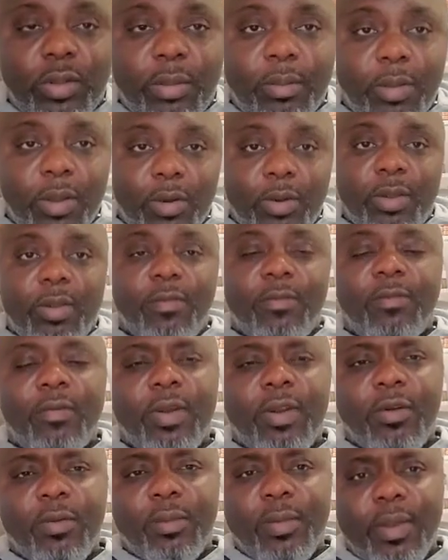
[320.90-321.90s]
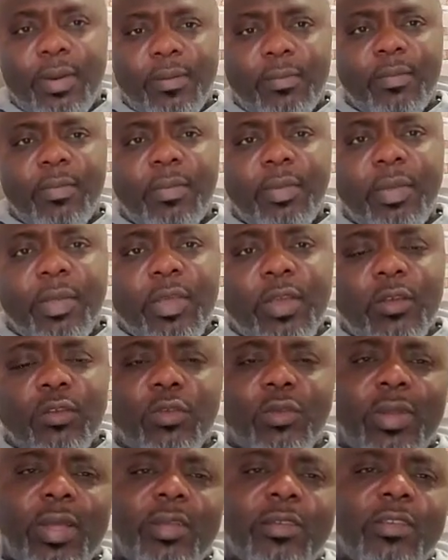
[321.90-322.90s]
about that environment.
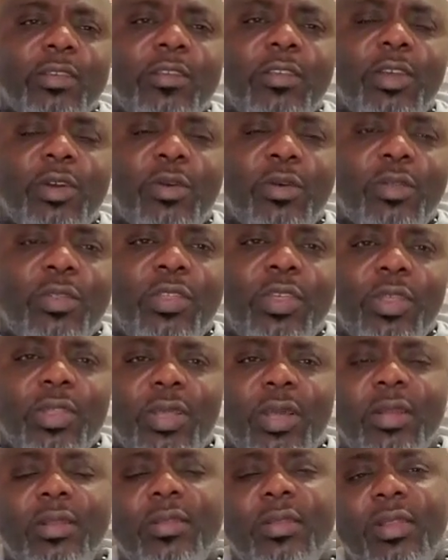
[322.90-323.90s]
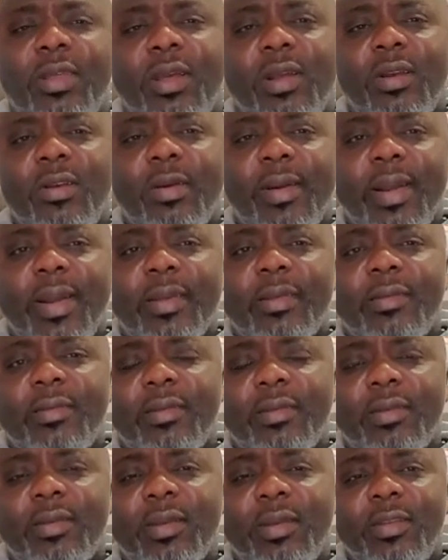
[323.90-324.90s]
So that's the second thing that Christ
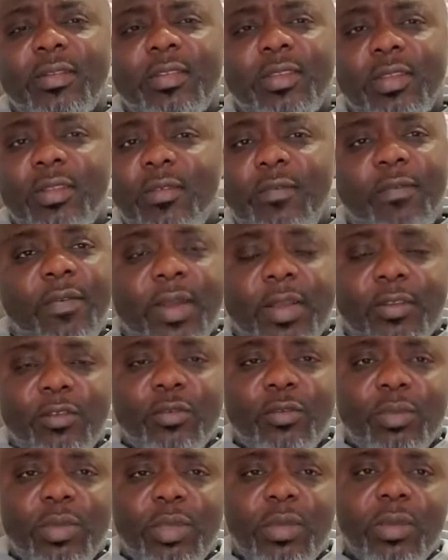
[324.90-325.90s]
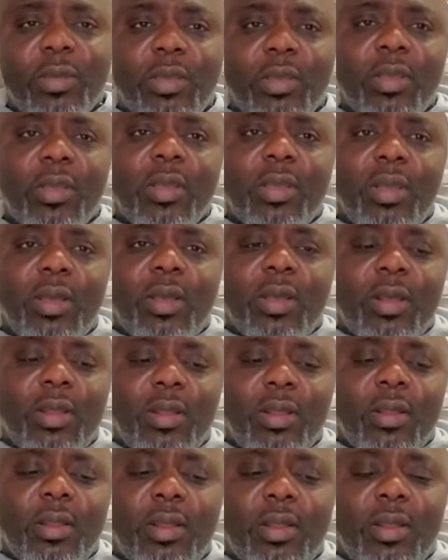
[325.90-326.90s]
signified to me.
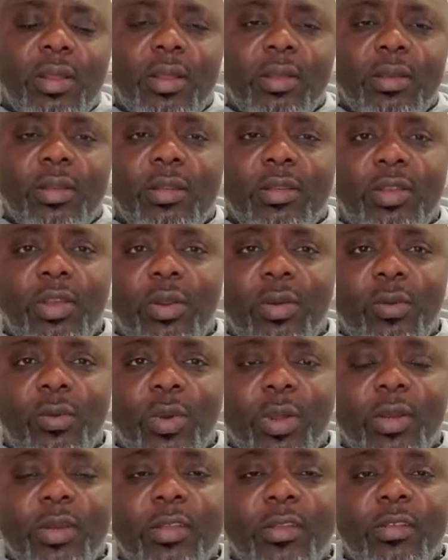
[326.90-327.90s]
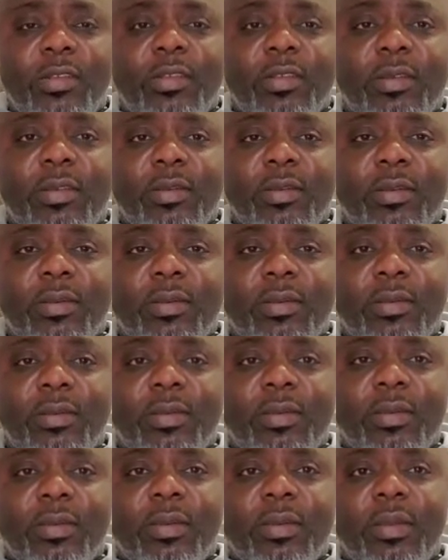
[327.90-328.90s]
The third one is
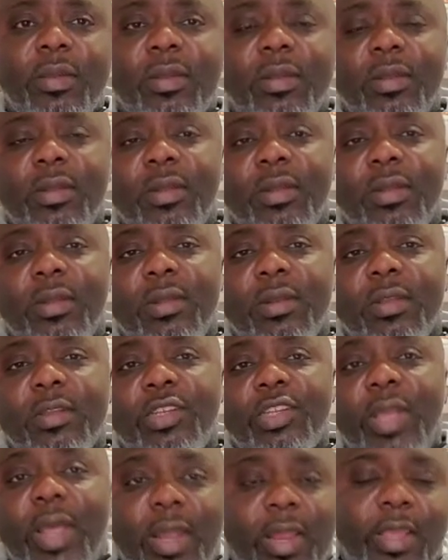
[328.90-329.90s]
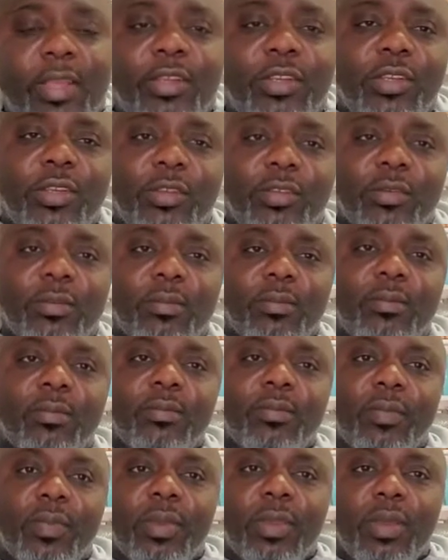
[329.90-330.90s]
the challenges
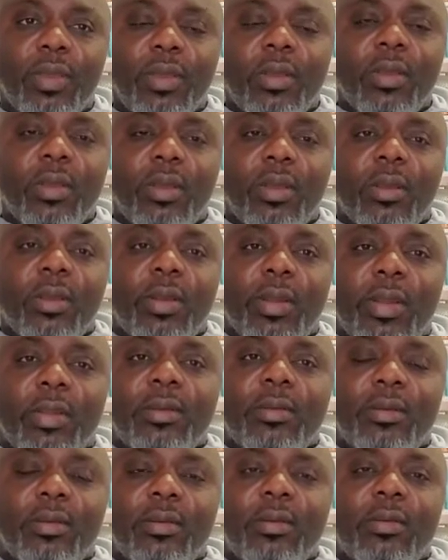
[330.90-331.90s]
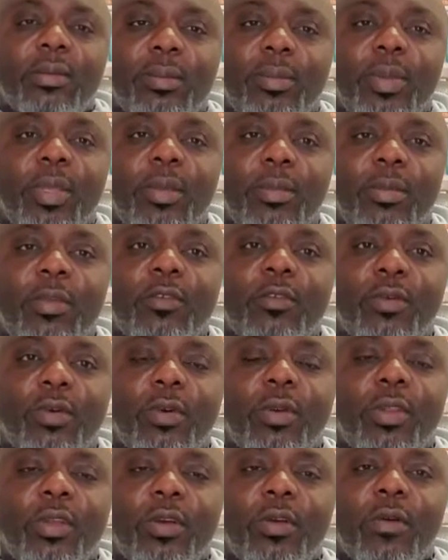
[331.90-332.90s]
that the baby is
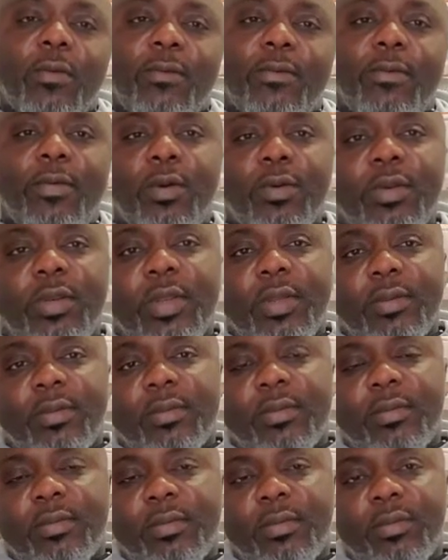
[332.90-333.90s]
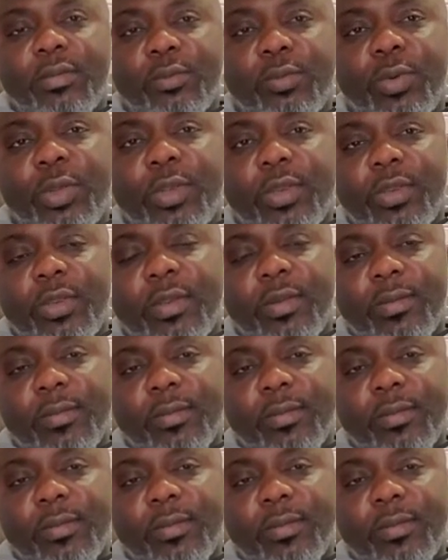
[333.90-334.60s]
already confronted with,